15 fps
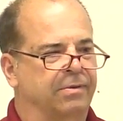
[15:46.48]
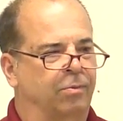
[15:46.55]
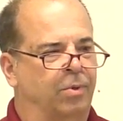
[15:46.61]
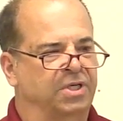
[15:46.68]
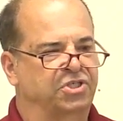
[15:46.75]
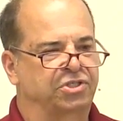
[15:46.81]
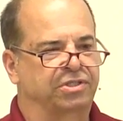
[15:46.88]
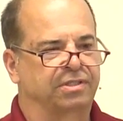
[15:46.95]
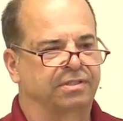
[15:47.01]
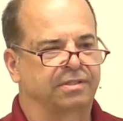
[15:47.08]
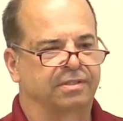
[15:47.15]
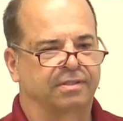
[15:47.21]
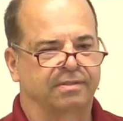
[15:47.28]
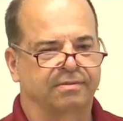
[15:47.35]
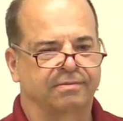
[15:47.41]
what's
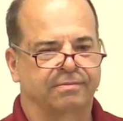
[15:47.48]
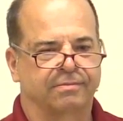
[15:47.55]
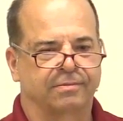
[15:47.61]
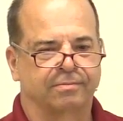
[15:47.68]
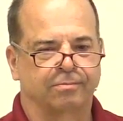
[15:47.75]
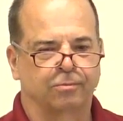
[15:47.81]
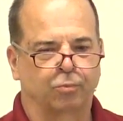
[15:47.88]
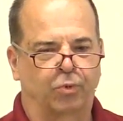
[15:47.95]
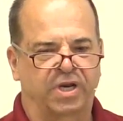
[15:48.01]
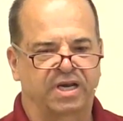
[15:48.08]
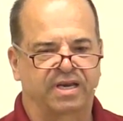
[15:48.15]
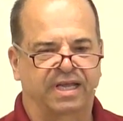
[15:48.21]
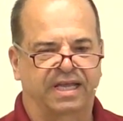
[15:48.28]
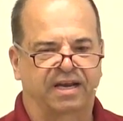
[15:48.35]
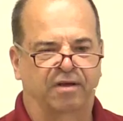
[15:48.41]

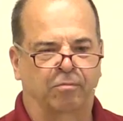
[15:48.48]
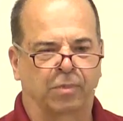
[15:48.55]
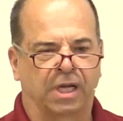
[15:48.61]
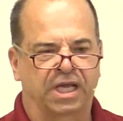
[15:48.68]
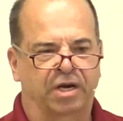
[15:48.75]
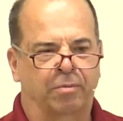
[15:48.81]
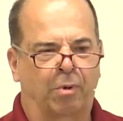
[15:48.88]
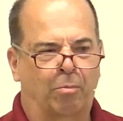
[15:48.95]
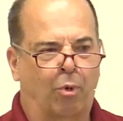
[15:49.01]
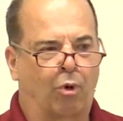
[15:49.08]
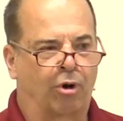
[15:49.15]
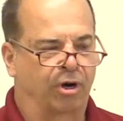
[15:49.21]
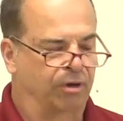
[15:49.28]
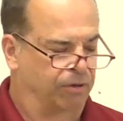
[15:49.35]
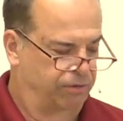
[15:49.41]
written in a, in a
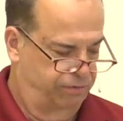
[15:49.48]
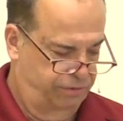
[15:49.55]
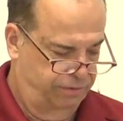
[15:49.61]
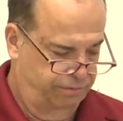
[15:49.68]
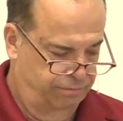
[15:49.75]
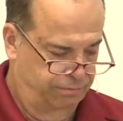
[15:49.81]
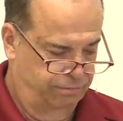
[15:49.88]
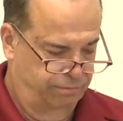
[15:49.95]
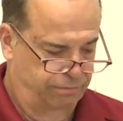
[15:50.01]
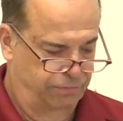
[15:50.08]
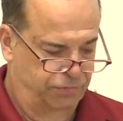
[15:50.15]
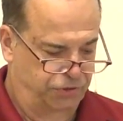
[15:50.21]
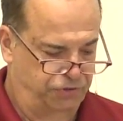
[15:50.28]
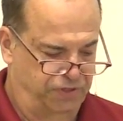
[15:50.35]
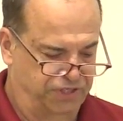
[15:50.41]
memorial
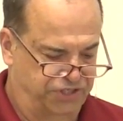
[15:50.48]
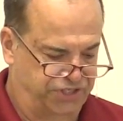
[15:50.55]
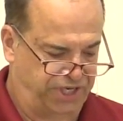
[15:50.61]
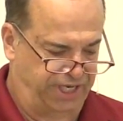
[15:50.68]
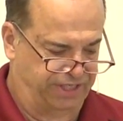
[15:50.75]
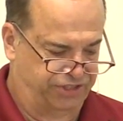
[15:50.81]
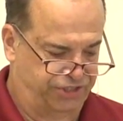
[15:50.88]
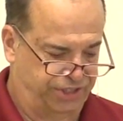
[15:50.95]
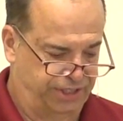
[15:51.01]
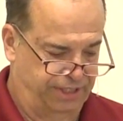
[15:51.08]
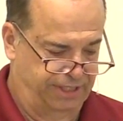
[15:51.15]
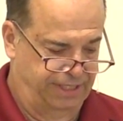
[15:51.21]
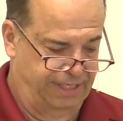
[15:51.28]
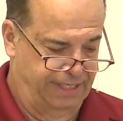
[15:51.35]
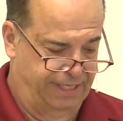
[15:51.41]
to the six.
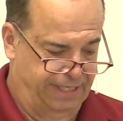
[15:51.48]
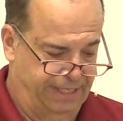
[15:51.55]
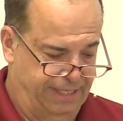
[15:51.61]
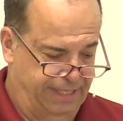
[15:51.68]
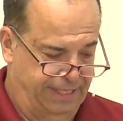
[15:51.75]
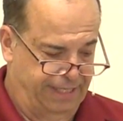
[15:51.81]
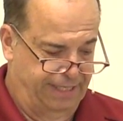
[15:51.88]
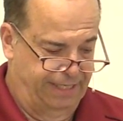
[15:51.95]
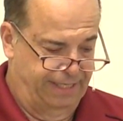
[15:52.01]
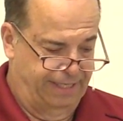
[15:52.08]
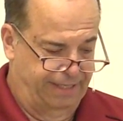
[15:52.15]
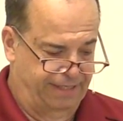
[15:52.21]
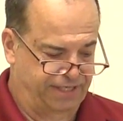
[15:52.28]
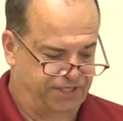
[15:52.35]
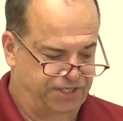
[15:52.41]

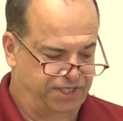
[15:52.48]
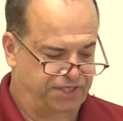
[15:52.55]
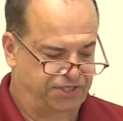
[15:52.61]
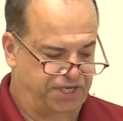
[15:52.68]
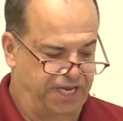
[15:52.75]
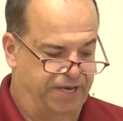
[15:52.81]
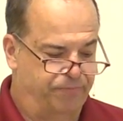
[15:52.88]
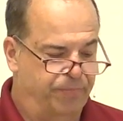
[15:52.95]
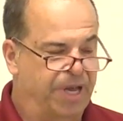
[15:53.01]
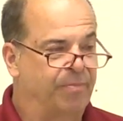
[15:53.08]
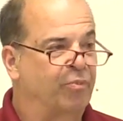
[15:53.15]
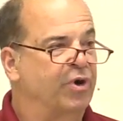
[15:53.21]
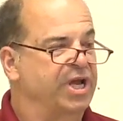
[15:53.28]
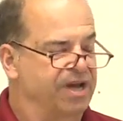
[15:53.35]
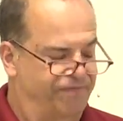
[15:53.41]
This is in
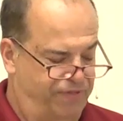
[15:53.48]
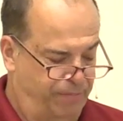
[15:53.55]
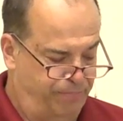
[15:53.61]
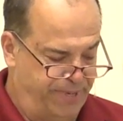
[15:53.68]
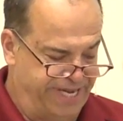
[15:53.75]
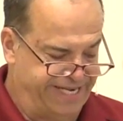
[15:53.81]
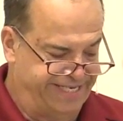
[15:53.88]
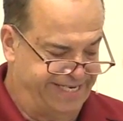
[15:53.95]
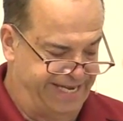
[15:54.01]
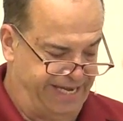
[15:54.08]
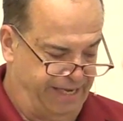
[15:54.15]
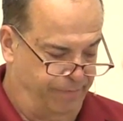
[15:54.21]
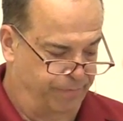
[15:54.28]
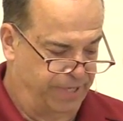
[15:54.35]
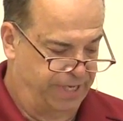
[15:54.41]
memory of the B
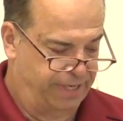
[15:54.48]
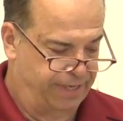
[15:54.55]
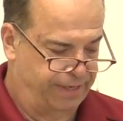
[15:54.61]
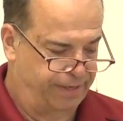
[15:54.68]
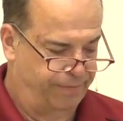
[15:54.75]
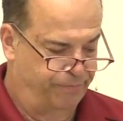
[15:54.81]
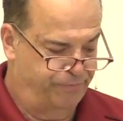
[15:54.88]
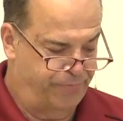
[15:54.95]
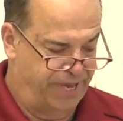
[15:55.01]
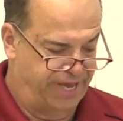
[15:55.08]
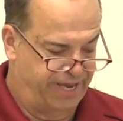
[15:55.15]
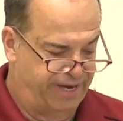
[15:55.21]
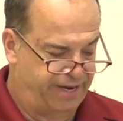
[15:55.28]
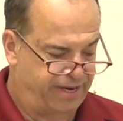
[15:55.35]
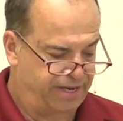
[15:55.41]
team
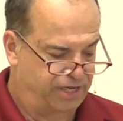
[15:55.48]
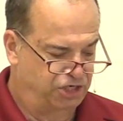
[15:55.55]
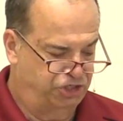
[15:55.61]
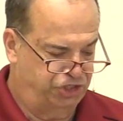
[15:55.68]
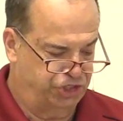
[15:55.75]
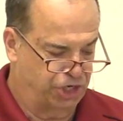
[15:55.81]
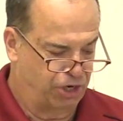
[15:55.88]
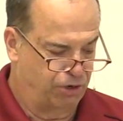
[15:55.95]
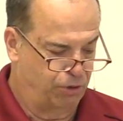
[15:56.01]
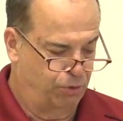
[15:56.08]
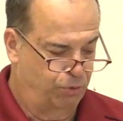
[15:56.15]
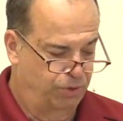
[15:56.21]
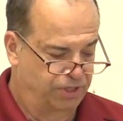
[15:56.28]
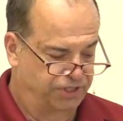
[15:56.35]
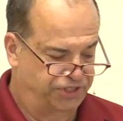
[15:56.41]
Ben,
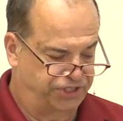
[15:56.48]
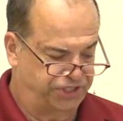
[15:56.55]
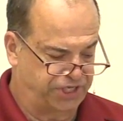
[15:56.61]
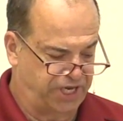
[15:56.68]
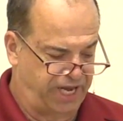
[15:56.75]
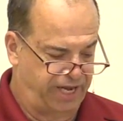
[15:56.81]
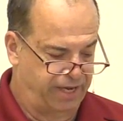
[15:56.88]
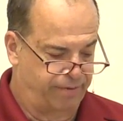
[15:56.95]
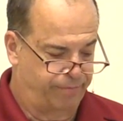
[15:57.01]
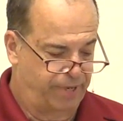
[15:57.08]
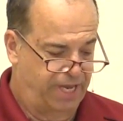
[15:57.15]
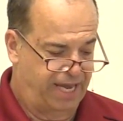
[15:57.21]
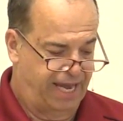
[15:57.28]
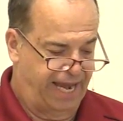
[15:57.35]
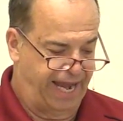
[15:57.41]
Joe, Sam,
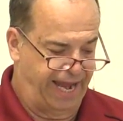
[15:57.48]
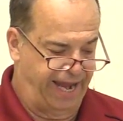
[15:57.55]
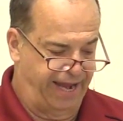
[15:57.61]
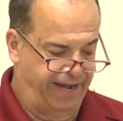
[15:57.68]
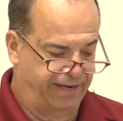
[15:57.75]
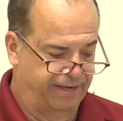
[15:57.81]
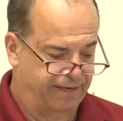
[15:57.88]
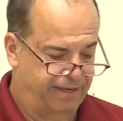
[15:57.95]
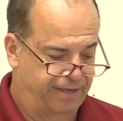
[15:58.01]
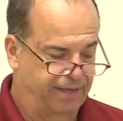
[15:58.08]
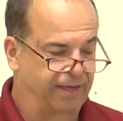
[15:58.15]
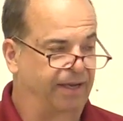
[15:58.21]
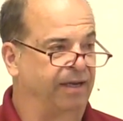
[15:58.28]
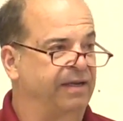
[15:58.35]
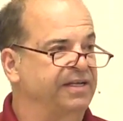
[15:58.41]
Hank,
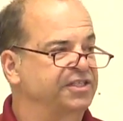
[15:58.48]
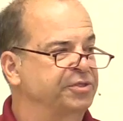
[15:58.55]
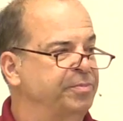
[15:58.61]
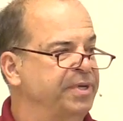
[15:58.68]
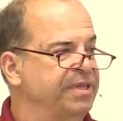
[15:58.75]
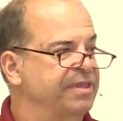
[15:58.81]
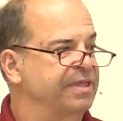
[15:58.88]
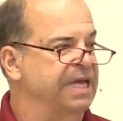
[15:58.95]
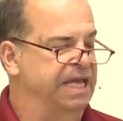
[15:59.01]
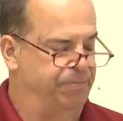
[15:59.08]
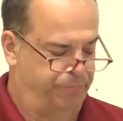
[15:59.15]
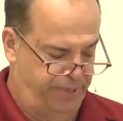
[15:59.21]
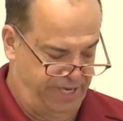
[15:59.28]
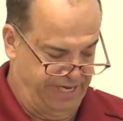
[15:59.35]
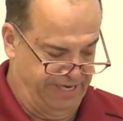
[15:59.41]
Elizabeth,
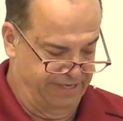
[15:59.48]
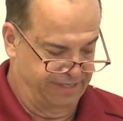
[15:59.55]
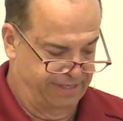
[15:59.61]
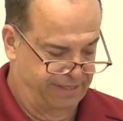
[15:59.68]
and Pete.